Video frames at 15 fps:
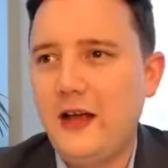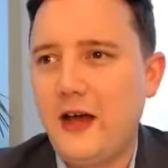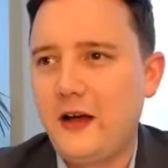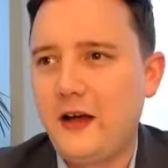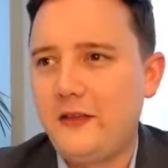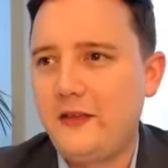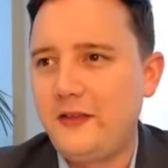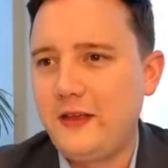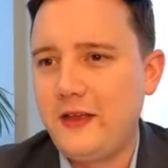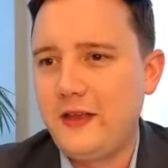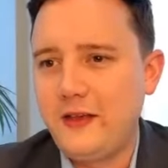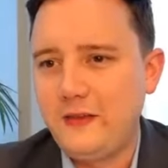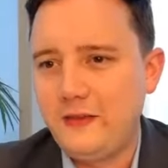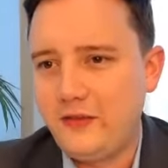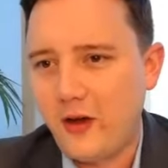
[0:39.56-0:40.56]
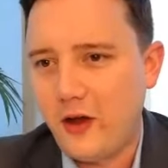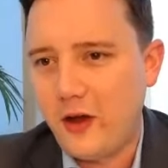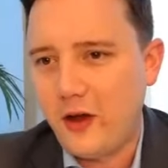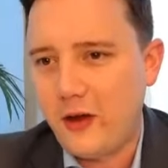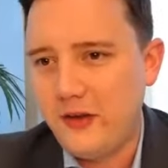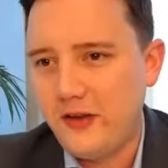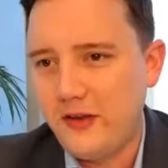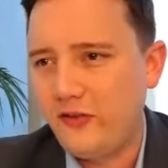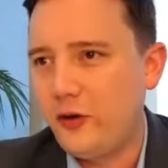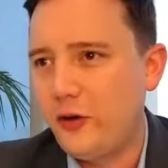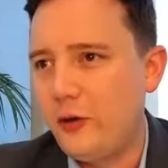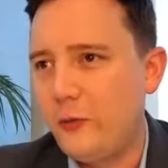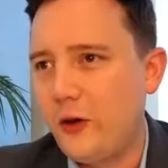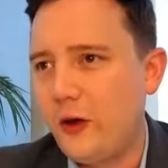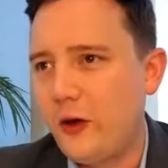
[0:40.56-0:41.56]
I think time is
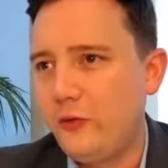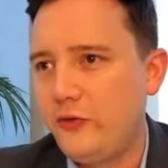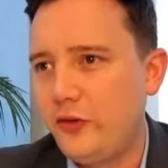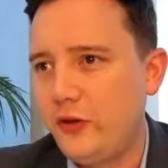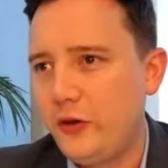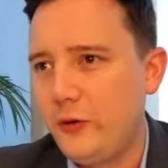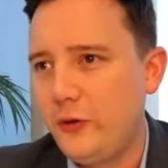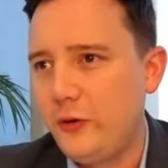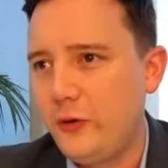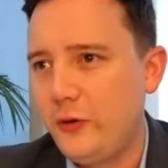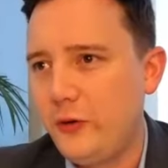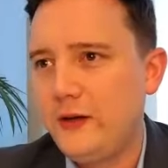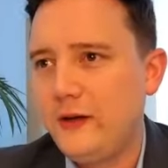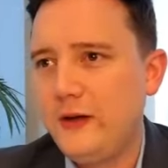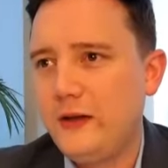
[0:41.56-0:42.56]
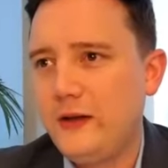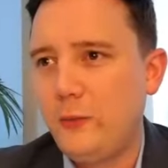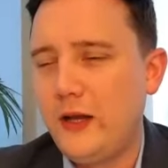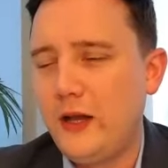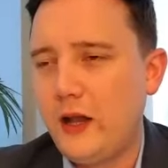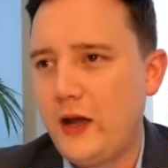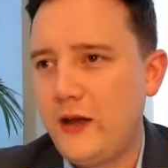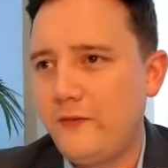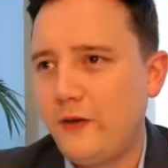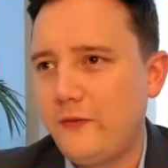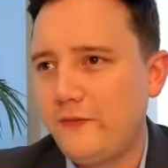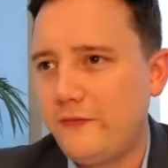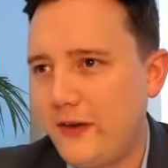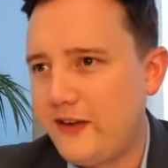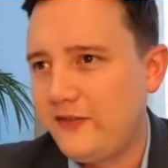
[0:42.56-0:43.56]
2.02. We're live on
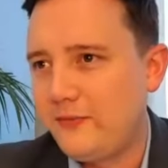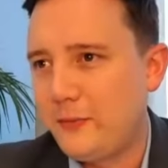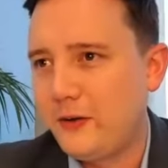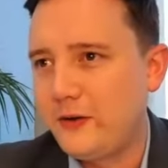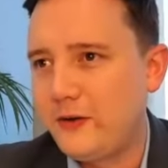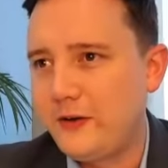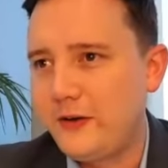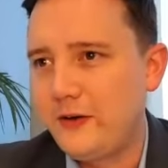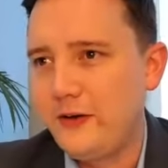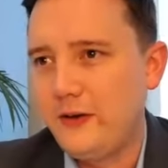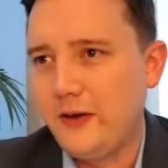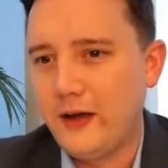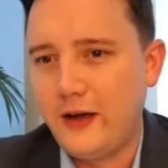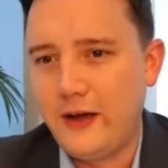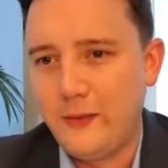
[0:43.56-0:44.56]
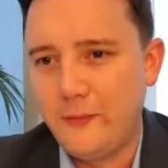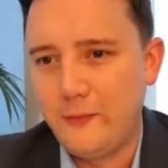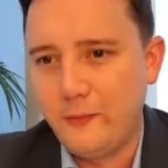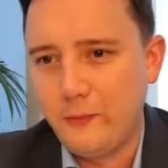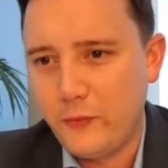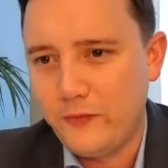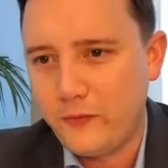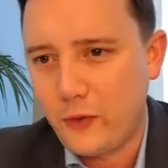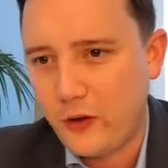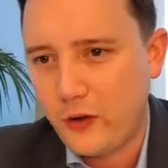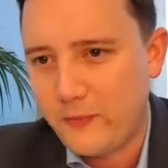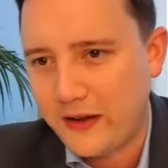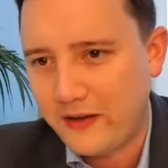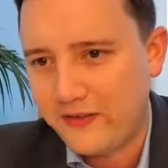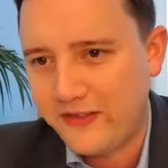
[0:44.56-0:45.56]
Facebook. Um, we've got
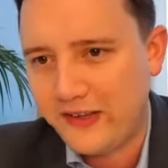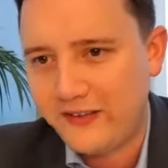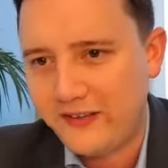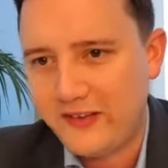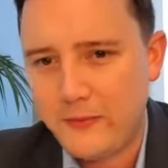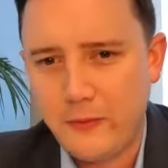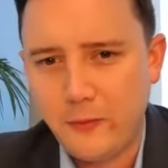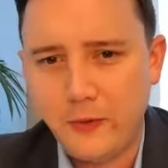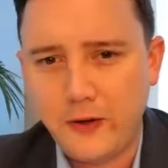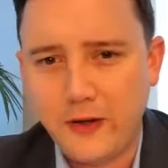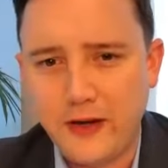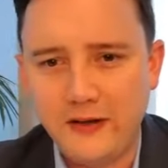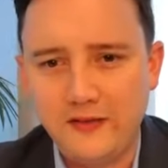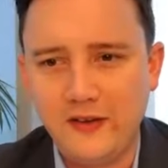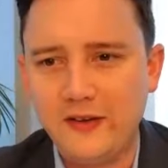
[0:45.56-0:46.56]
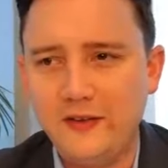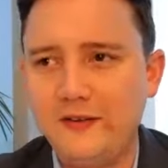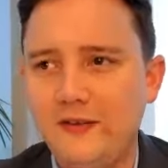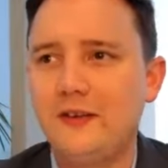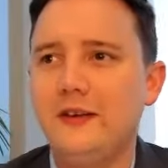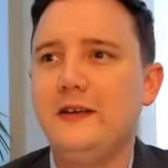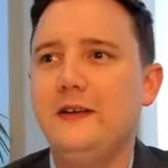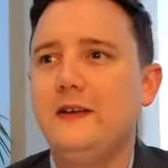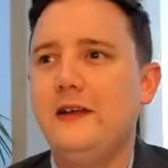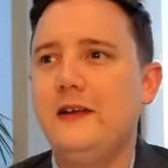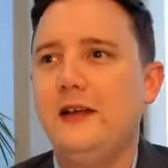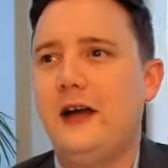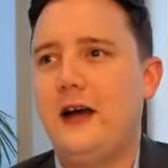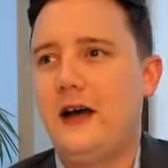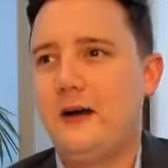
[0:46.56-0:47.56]
about 60 people connected.
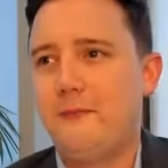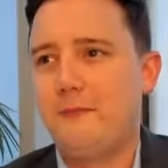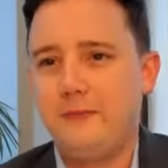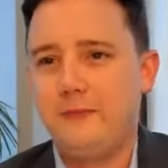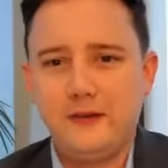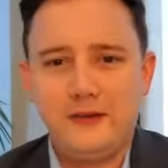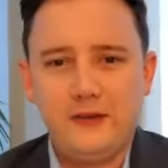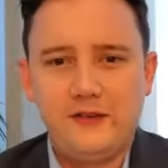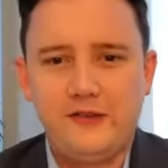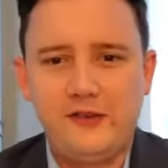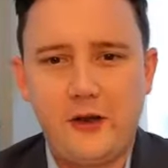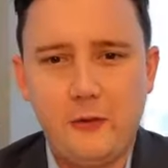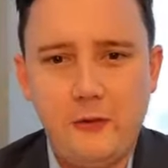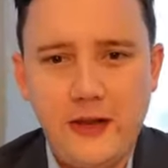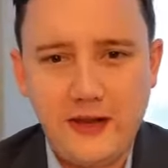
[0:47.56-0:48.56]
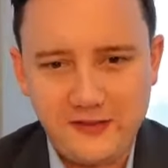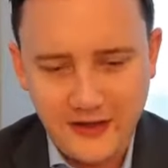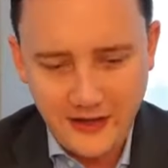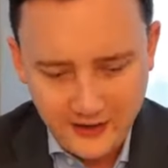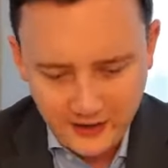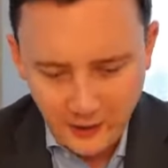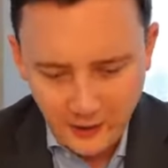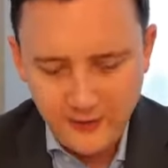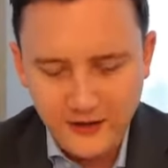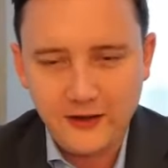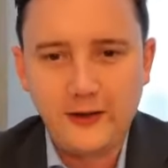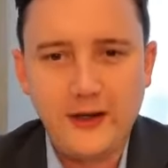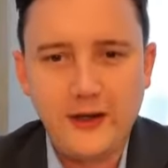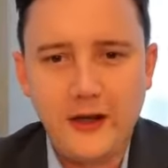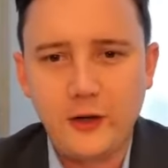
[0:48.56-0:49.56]
Um, so let's get going.
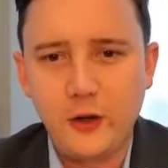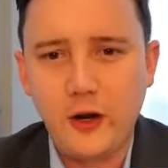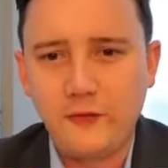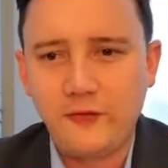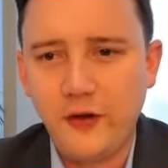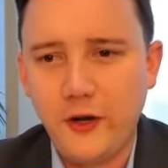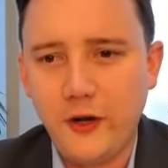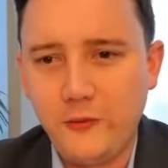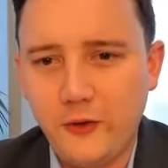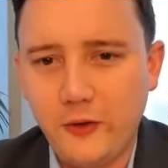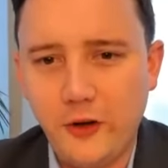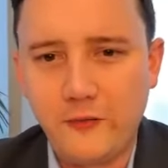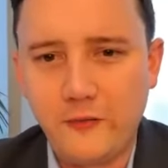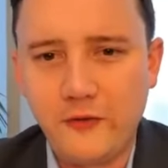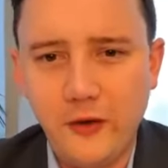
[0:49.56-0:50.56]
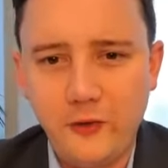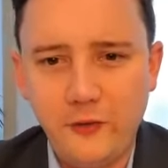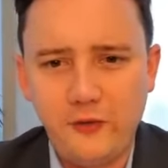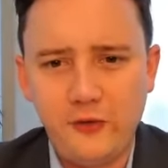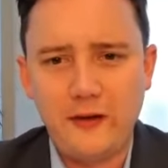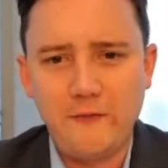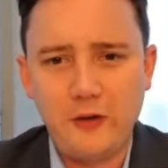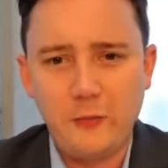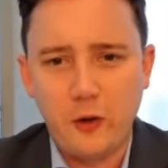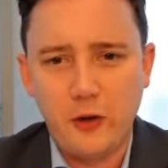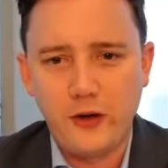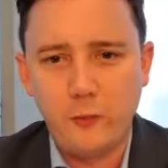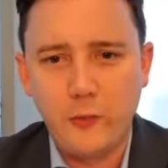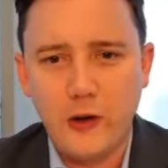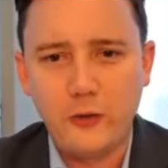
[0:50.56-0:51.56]
Uh, good afternoon. Good afternoon to everyone,
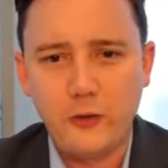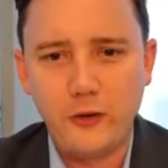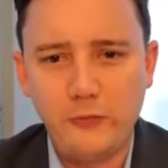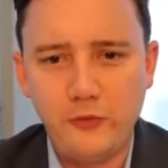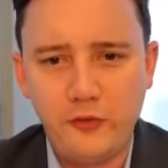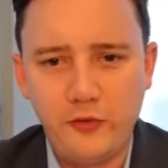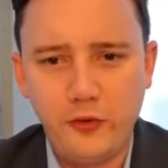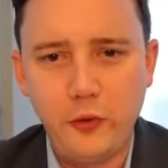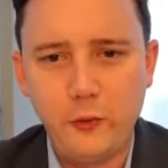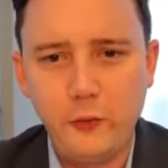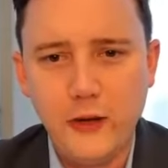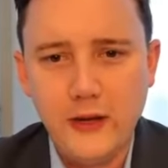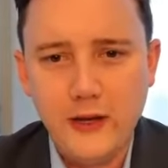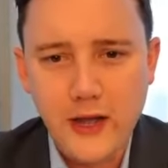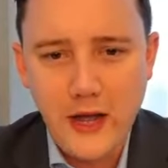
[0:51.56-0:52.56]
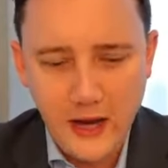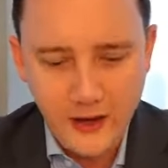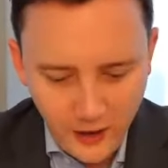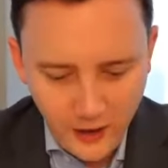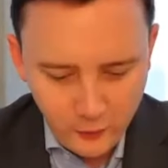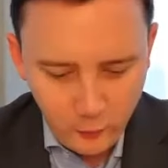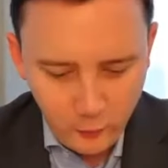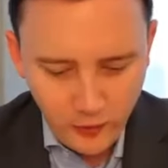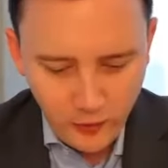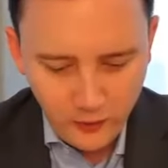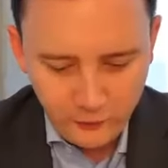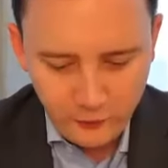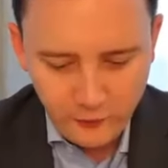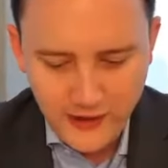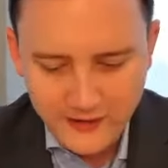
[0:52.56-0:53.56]
and welcome to another one of
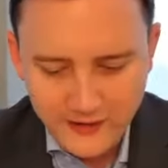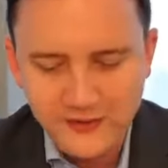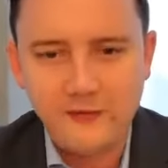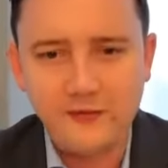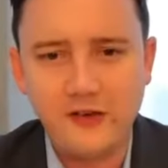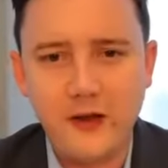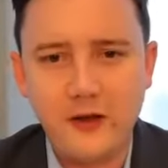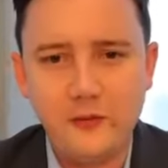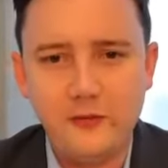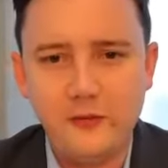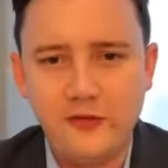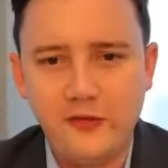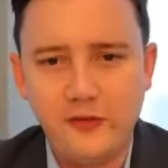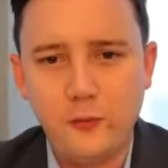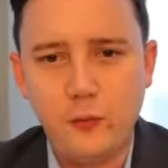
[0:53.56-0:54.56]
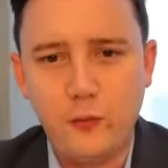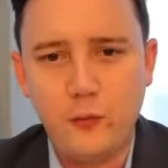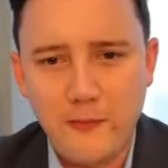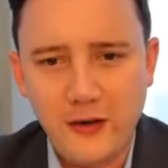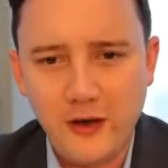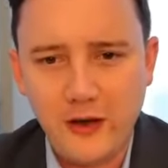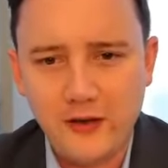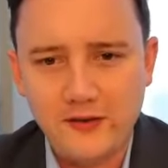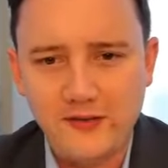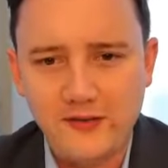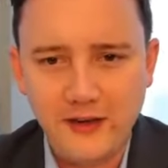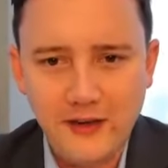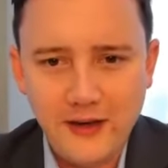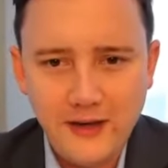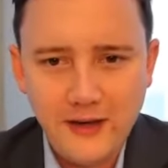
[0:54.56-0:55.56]
Creative Zone's webinars.
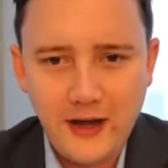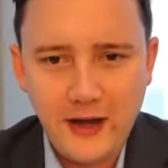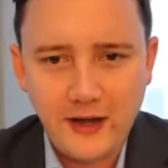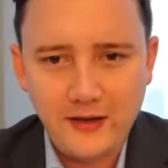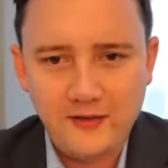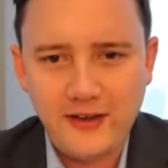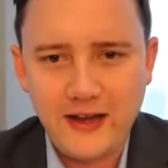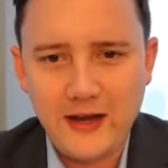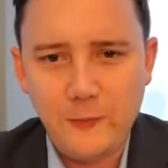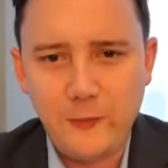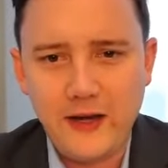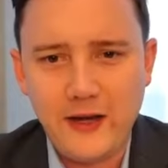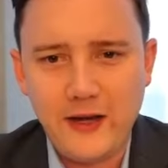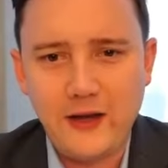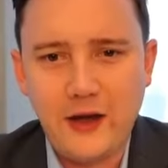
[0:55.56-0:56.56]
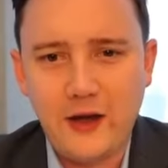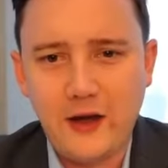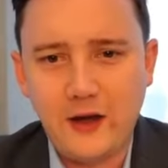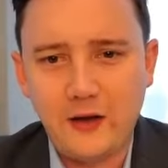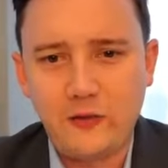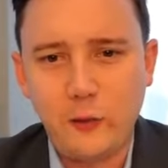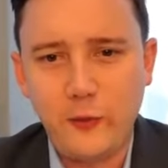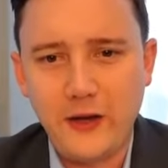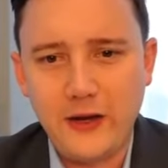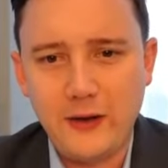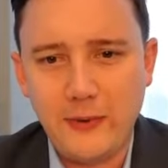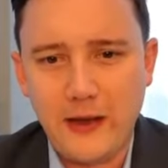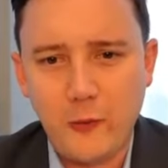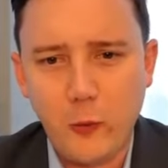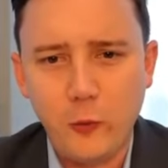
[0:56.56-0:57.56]
Uh, today, we are talking
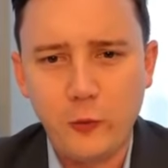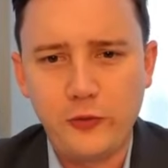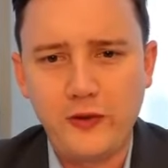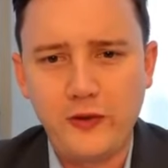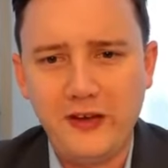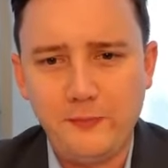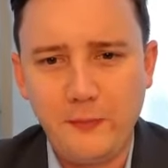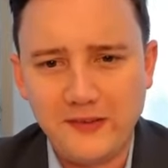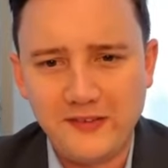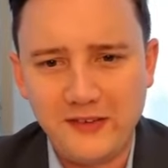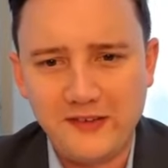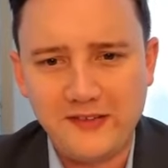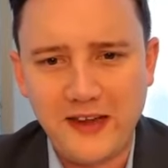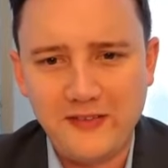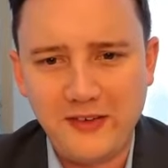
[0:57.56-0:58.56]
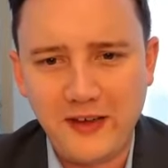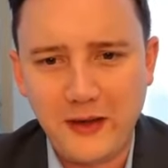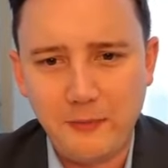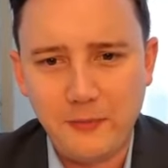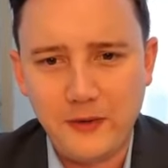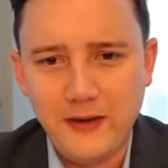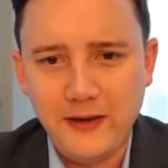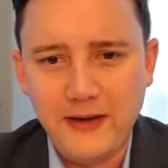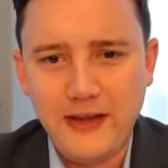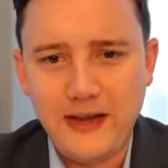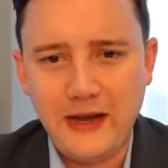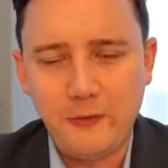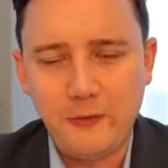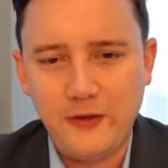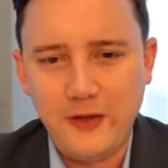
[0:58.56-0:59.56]
about all things business setup
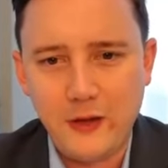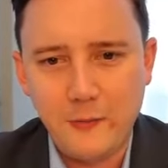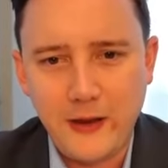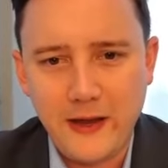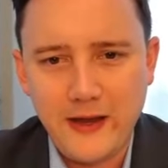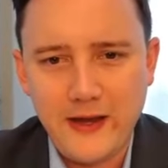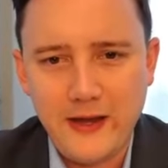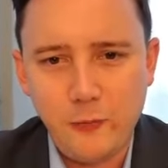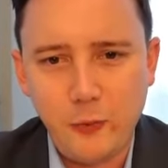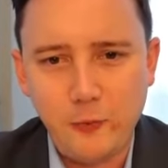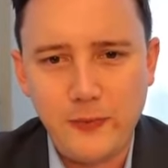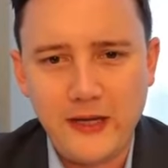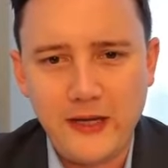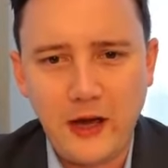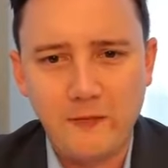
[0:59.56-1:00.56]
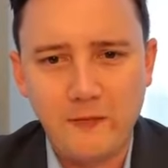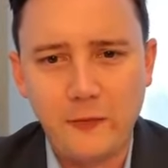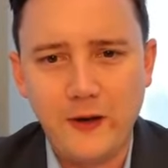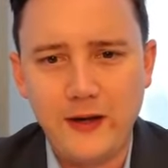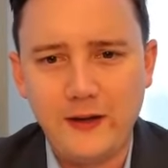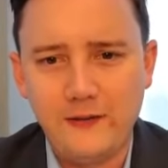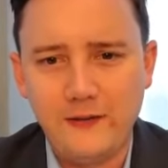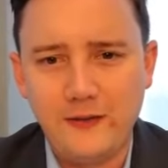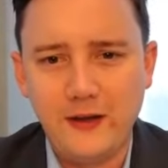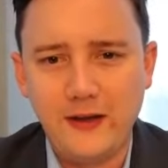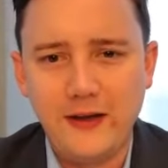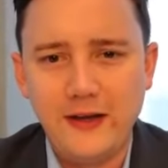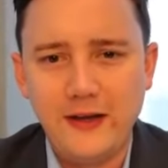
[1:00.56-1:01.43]
here in the UAE. We'll be covering the